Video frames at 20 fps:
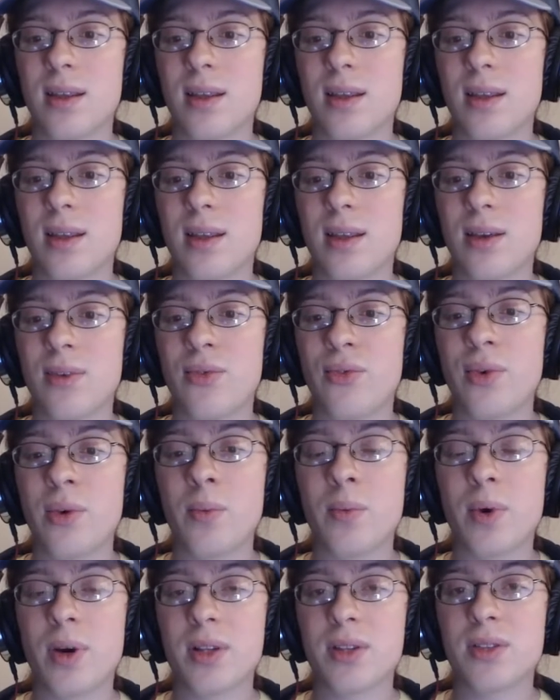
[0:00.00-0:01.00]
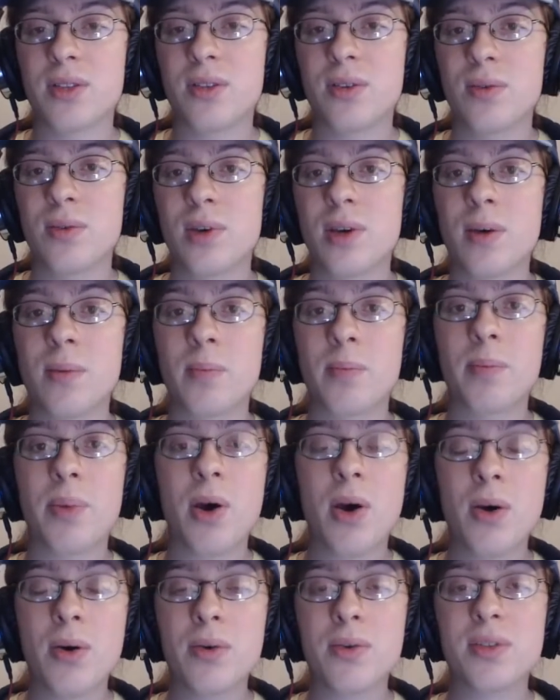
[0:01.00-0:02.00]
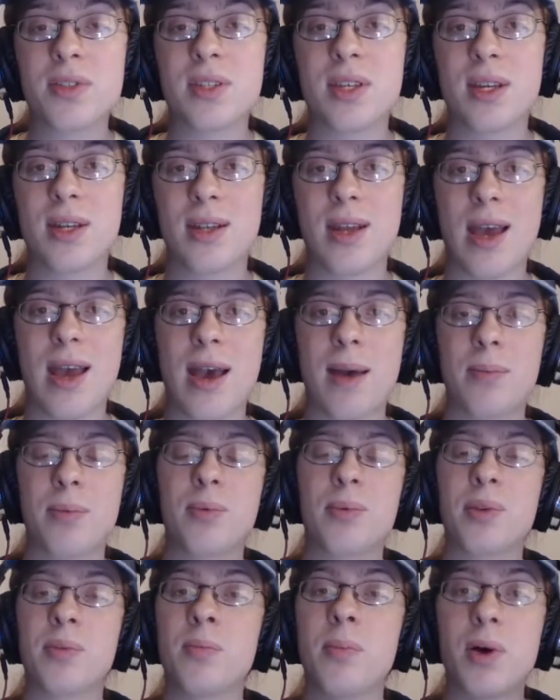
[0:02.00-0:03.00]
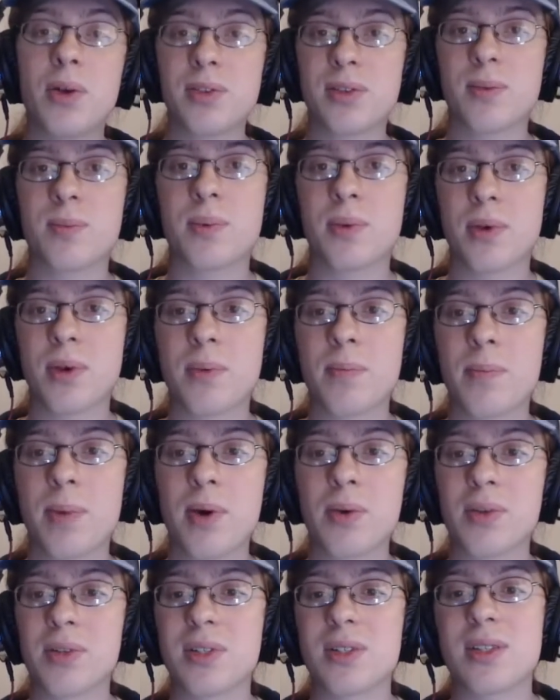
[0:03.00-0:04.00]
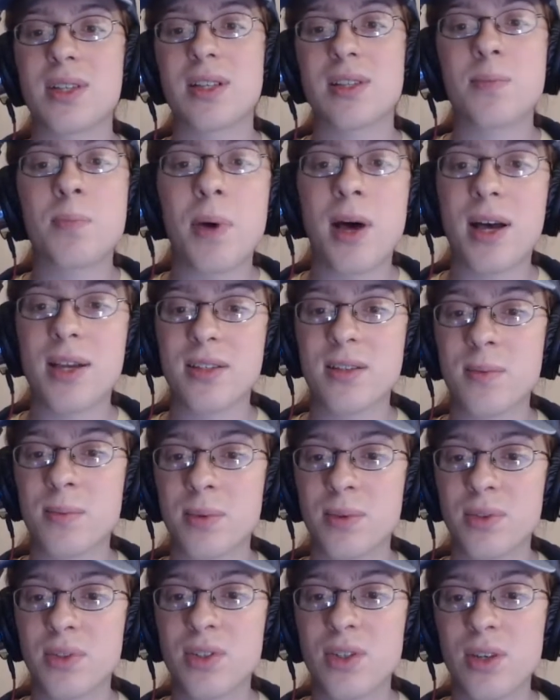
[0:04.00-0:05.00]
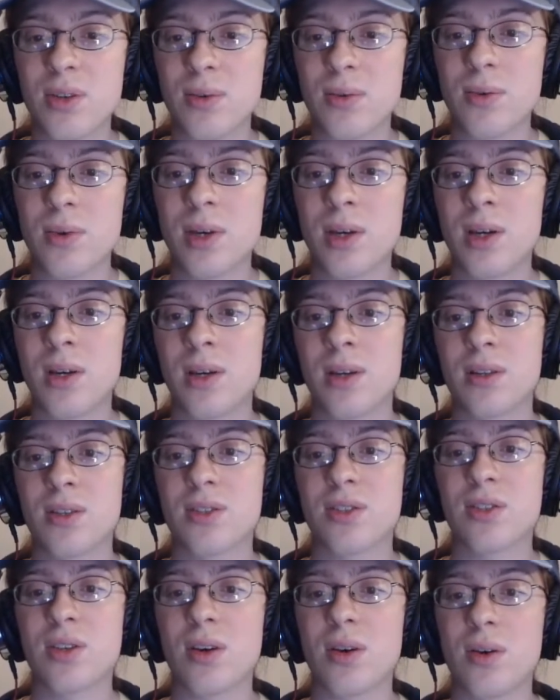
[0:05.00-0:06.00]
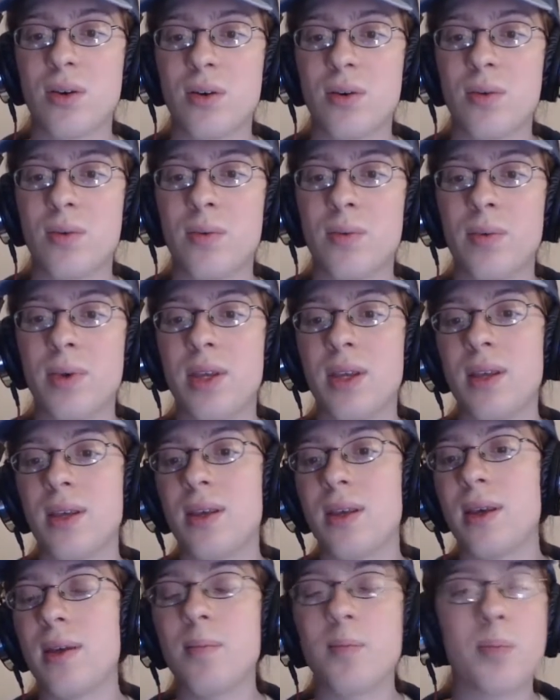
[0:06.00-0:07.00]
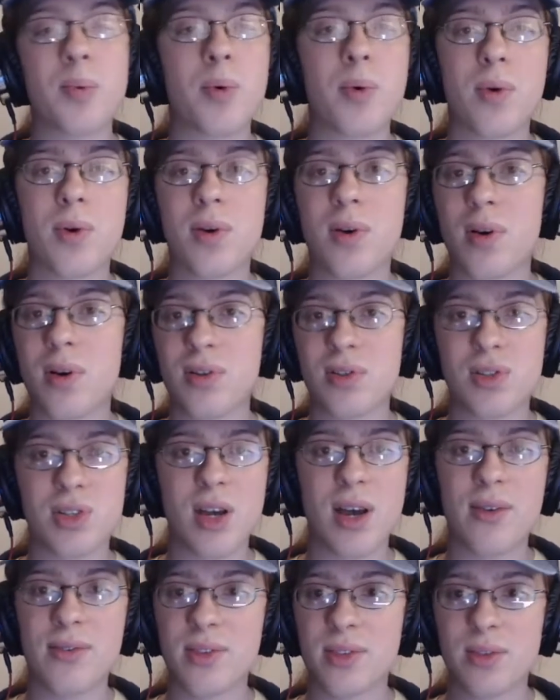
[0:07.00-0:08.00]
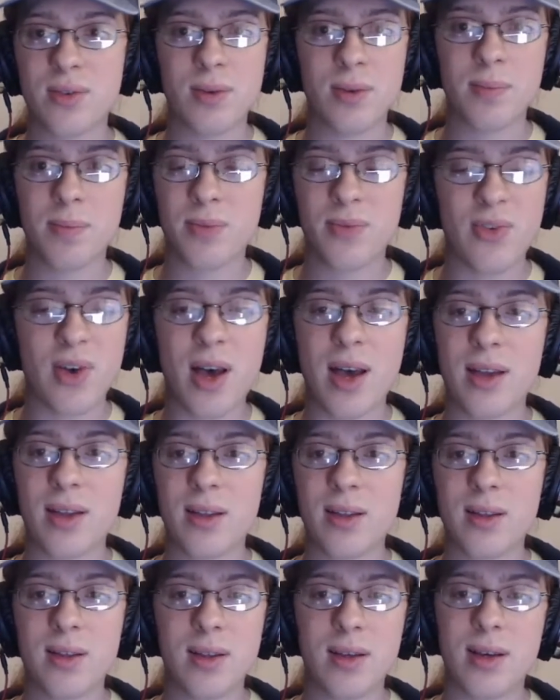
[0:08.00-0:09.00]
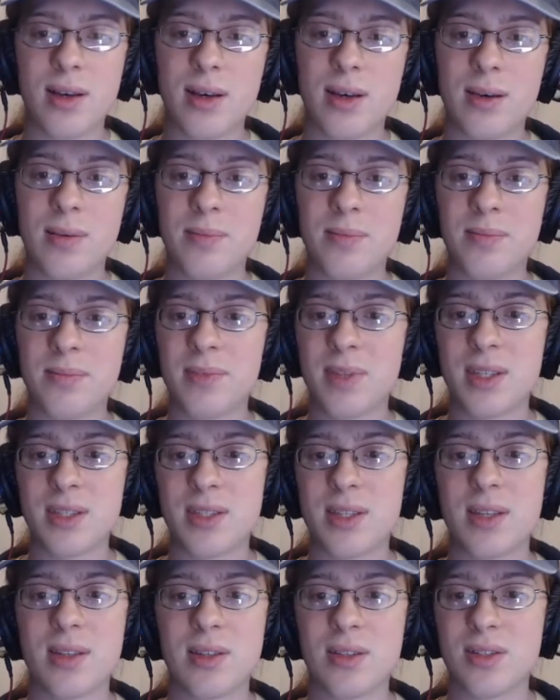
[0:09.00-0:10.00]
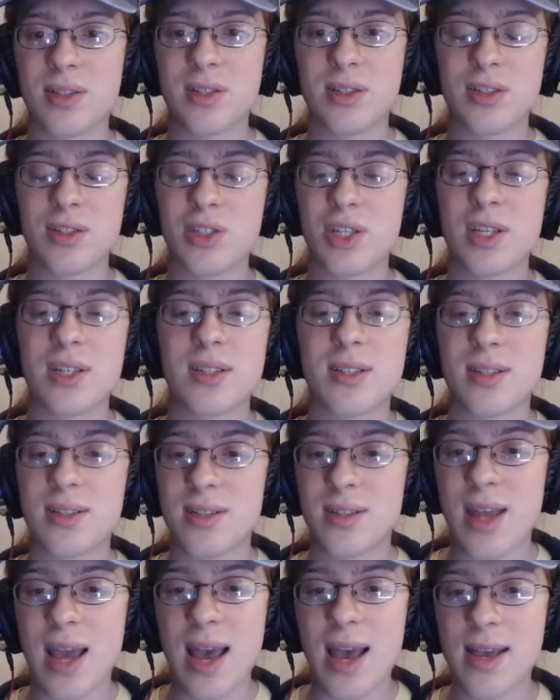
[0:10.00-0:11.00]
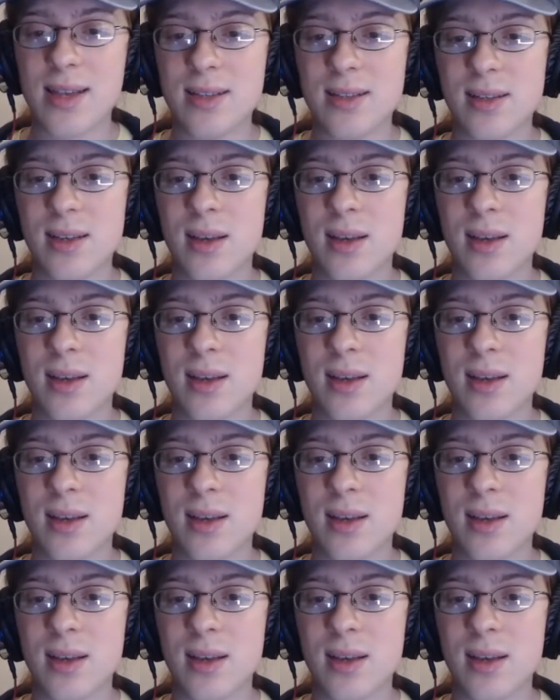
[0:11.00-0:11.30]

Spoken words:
If we want to compose an app with multiple components, that's possible too. So we import our JavaScript file. Let's say there's an adjacent task.